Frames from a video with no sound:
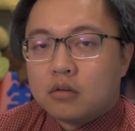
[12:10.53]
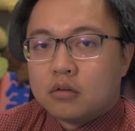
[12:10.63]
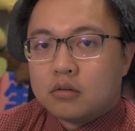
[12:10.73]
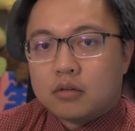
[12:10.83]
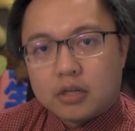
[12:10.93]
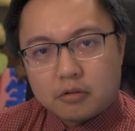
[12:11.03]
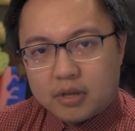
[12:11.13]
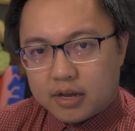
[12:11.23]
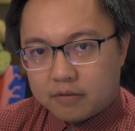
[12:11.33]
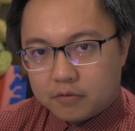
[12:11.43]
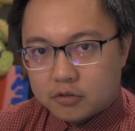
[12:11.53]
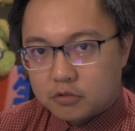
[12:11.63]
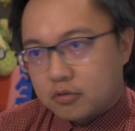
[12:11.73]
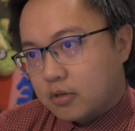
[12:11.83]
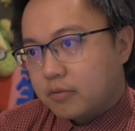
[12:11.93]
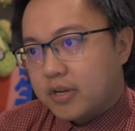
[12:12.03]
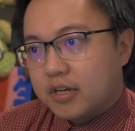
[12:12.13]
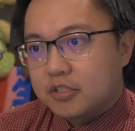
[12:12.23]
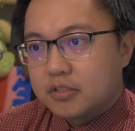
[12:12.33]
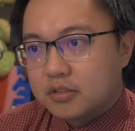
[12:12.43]
Now, the adverse drug
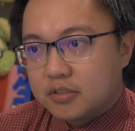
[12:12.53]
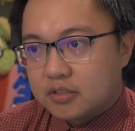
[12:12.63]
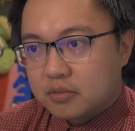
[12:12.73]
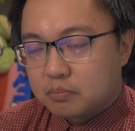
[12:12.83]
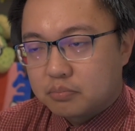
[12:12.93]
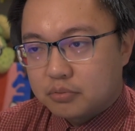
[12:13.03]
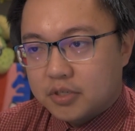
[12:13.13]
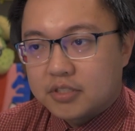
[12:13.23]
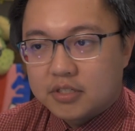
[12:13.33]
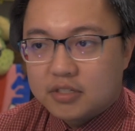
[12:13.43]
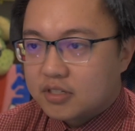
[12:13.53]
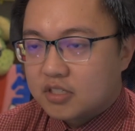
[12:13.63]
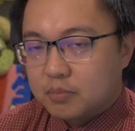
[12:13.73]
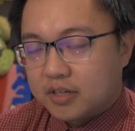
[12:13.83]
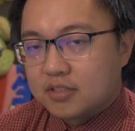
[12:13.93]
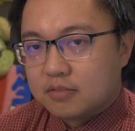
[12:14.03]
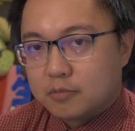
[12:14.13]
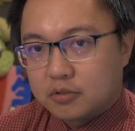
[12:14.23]
reactions is pretty expectable.